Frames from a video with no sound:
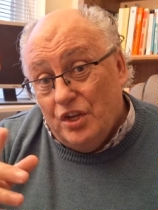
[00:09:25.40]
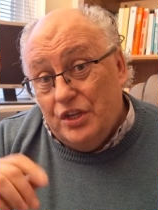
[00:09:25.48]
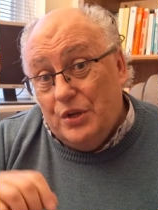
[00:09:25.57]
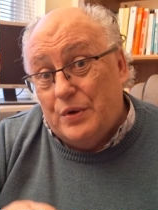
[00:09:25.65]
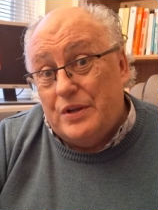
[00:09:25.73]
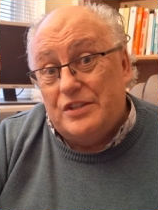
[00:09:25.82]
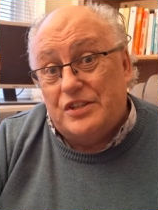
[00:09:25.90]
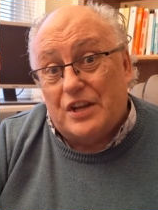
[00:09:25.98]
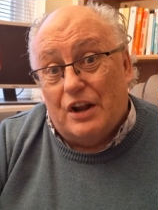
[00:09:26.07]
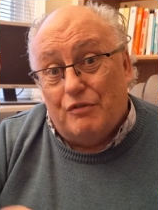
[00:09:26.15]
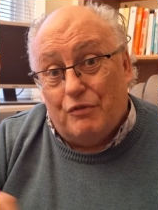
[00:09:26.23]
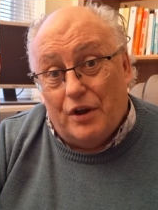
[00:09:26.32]
you could
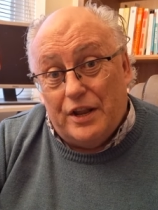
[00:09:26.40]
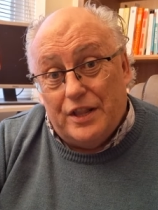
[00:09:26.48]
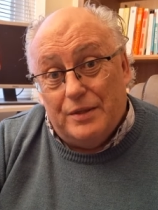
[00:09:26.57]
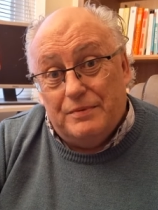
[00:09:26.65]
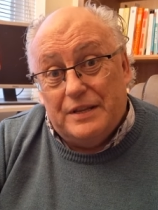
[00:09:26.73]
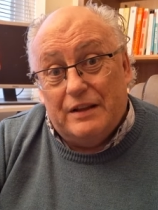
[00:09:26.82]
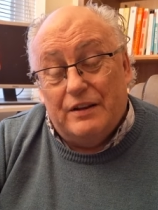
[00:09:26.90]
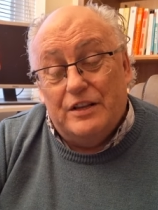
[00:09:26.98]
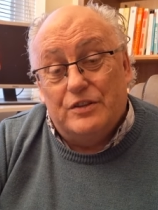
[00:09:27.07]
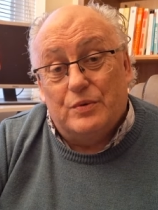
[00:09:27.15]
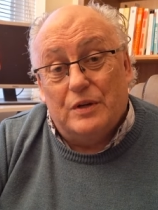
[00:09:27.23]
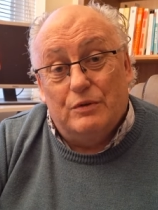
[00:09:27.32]
start writing them down
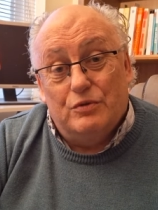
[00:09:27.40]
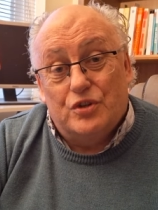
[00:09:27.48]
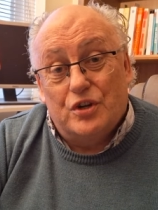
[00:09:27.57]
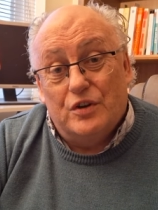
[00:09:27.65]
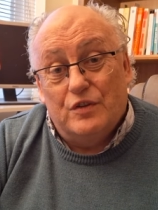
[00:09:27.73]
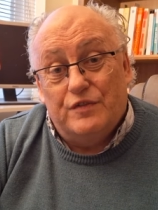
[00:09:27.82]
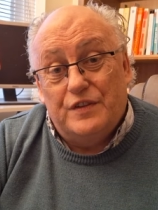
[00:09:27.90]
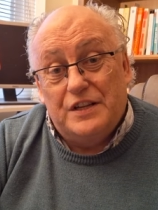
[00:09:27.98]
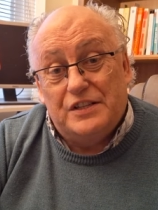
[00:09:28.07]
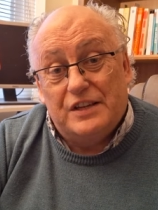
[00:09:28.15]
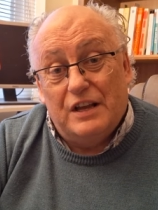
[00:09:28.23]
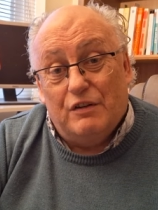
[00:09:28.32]
into a little journal for
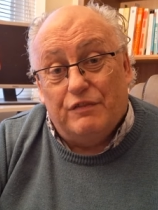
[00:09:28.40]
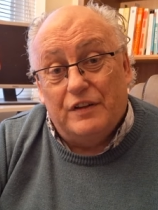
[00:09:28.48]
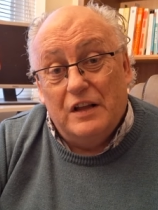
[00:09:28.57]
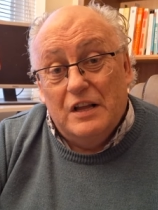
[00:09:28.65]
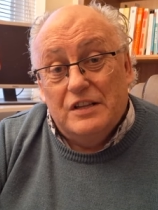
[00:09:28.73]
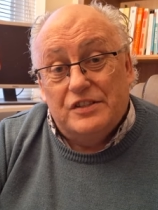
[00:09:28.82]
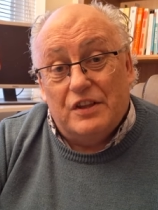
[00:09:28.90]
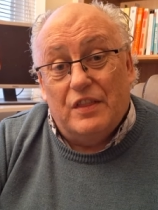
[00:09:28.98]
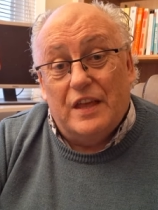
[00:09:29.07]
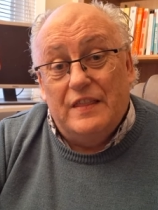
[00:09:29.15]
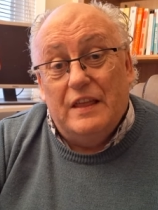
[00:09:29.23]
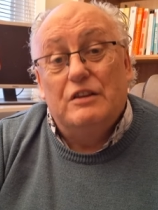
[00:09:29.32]
yourself so
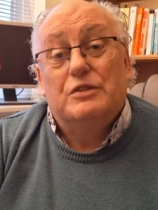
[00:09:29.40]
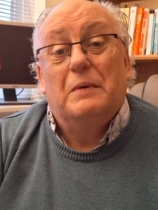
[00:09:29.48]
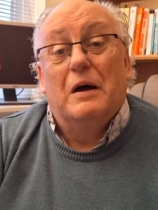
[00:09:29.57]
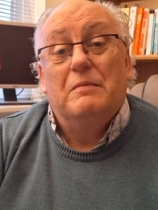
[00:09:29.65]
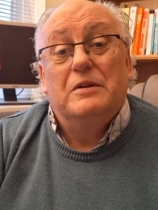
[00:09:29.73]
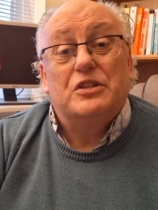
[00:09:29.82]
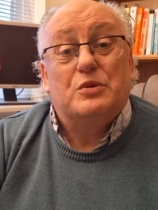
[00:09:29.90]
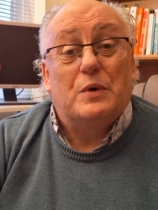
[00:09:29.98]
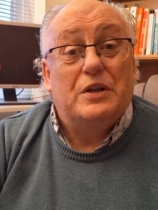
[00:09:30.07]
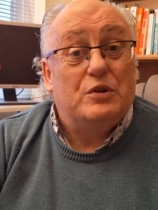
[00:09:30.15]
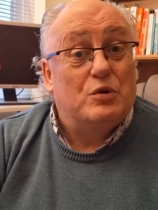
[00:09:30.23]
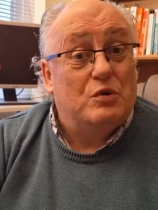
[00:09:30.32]
that in those moments
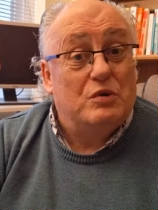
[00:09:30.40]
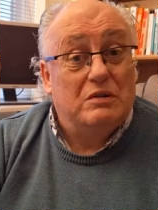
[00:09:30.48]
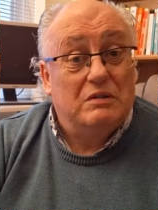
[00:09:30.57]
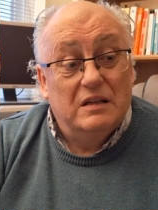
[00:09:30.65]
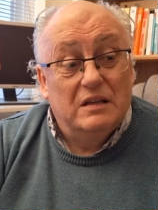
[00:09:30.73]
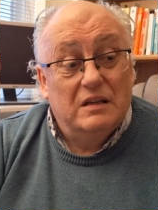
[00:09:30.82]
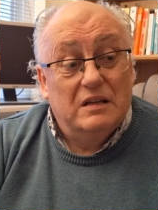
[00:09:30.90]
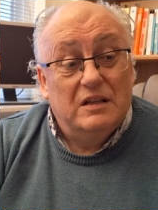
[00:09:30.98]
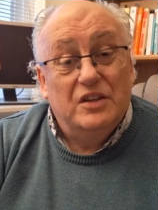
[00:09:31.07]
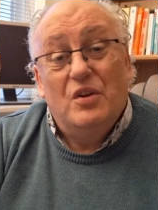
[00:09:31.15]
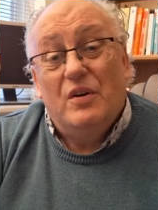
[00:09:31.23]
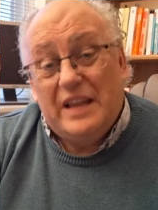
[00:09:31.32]
when you're
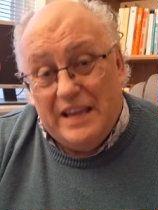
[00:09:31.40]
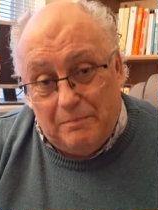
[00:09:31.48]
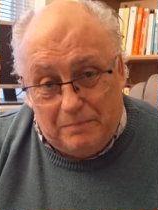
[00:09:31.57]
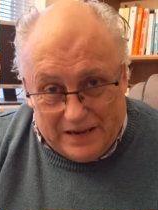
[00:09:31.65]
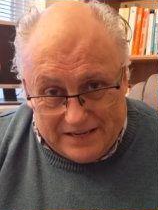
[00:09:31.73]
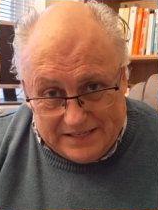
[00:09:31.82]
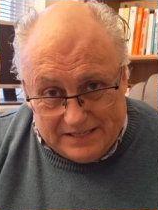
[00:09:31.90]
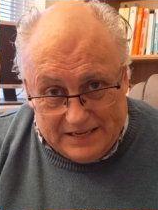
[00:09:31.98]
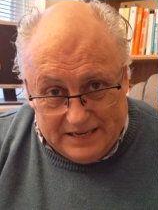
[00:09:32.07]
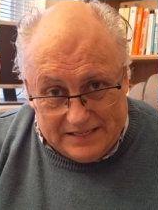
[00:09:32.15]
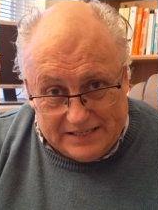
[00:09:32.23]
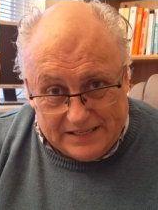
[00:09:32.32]
not at your best,
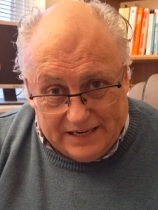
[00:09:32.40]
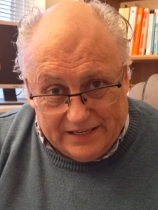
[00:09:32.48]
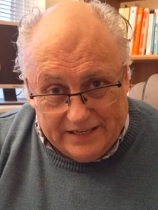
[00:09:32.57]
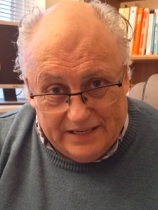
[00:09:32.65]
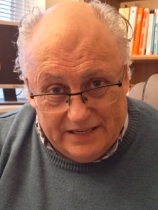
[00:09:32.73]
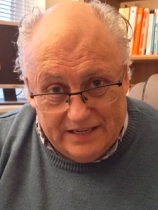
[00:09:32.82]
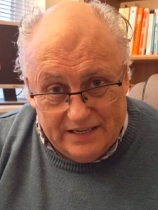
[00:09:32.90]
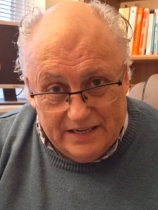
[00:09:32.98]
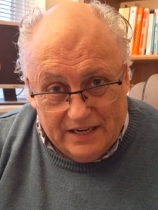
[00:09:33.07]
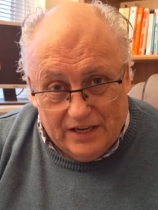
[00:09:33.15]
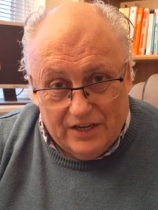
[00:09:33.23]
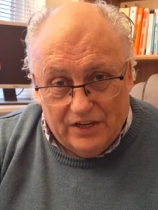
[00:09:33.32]
let's say,
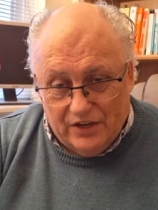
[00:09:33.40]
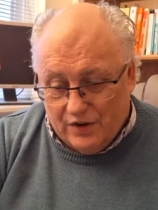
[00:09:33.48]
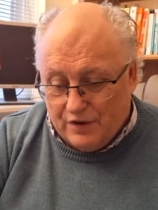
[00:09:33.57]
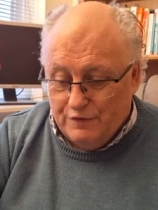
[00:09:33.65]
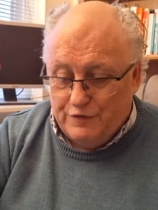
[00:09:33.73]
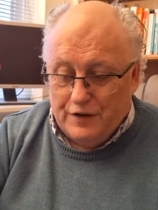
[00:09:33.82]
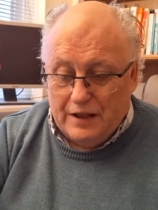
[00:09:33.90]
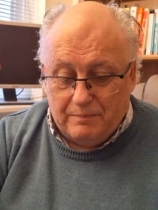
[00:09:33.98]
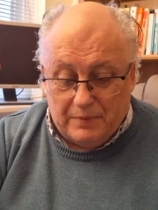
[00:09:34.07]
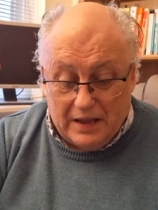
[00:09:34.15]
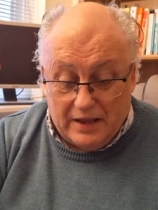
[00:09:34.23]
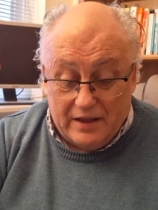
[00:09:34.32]
you can flick
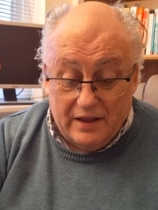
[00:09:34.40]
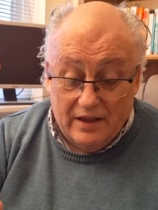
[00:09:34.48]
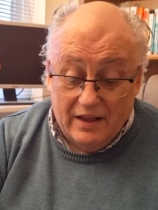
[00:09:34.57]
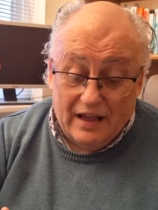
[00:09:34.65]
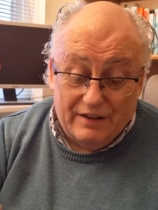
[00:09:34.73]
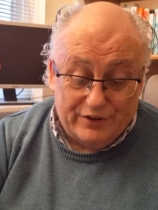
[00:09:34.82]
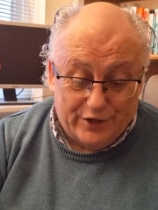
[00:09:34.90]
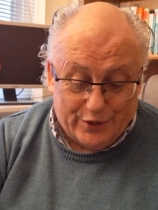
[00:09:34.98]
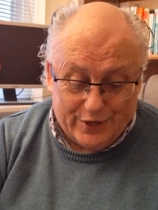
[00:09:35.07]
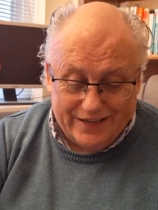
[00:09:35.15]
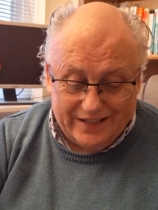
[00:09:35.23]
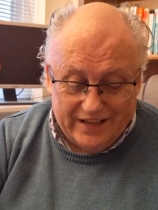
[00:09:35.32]
back, have a
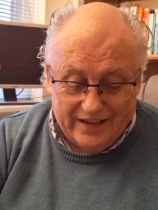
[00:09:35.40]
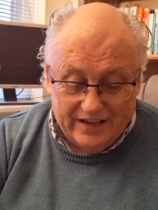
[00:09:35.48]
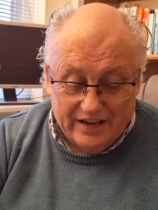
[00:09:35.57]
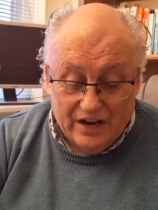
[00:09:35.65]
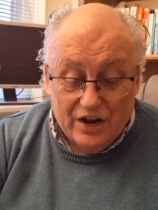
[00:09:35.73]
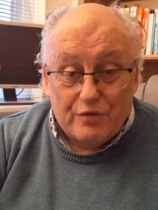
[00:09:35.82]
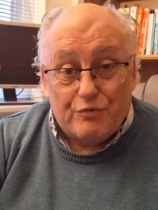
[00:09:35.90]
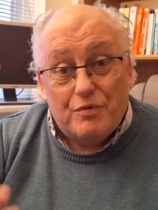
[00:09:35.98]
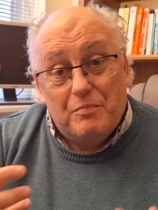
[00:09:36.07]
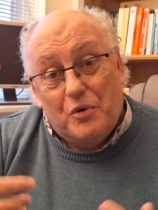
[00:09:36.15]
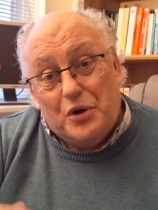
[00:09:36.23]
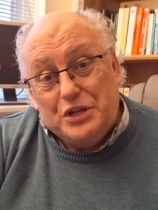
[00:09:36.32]
look in there,
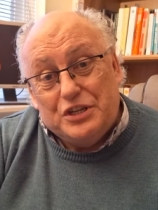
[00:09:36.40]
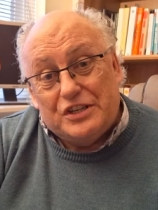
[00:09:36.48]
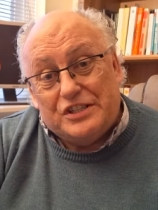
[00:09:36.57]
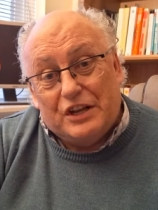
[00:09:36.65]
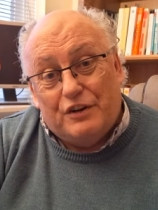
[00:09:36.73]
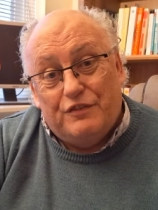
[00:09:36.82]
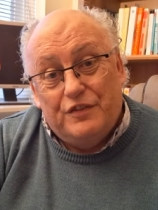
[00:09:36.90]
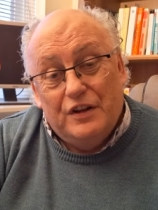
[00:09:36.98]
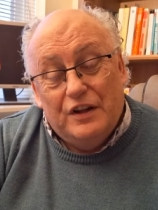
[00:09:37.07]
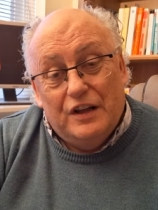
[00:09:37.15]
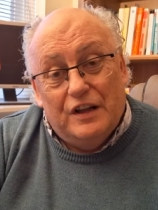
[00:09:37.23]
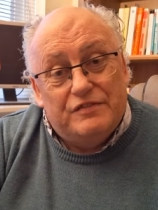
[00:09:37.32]
remind yourself
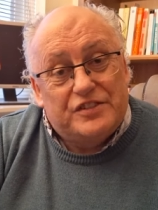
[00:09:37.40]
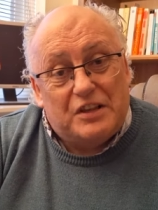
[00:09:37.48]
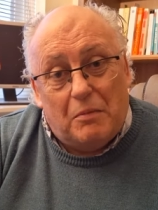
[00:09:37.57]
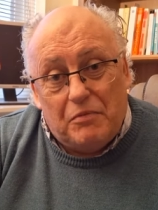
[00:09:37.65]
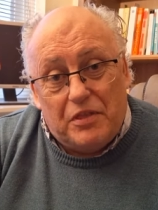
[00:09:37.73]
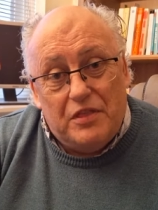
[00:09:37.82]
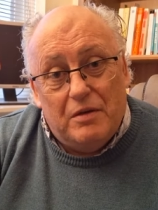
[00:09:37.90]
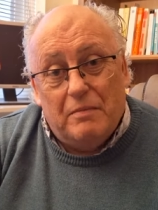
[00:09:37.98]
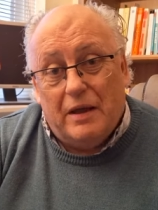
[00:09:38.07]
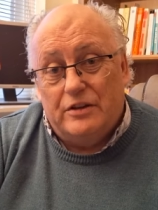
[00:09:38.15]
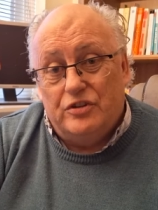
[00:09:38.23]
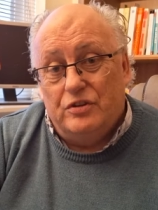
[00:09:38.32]
of something that
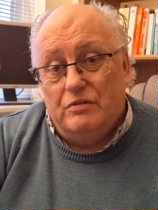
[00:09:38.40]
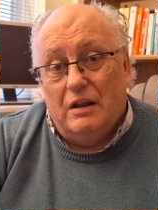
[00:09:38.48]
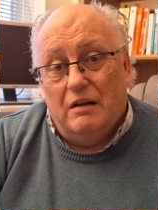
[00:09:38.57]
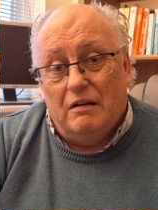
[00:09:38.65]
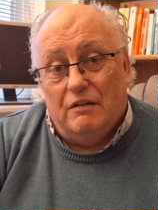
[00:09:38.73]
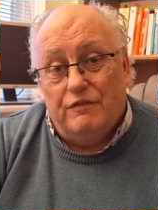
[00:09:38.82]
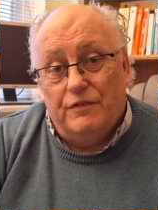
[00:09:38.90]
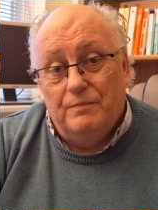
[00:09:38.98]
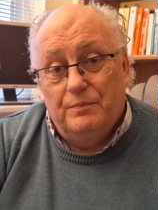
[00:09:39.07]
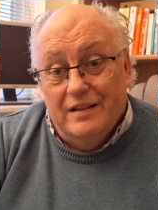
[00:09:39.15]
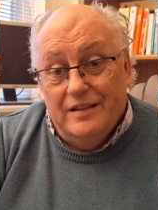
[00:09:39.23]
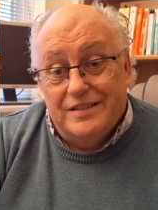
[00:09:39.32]
made you laugh.
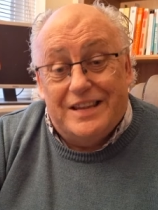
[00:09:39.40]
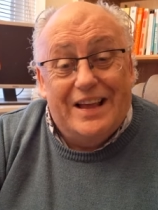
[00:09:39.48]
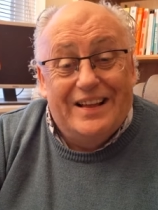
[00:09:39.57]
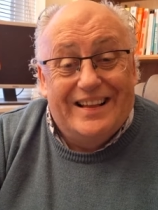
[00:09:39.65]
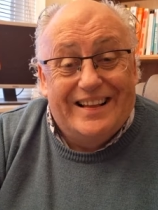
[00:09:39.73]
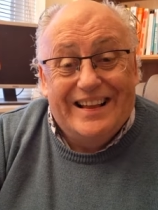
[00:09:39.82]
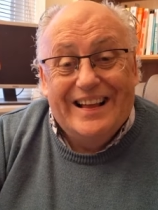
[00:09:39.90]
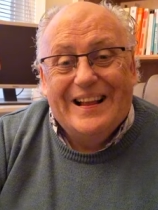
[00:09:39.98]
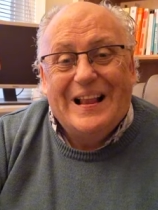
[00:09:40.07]
So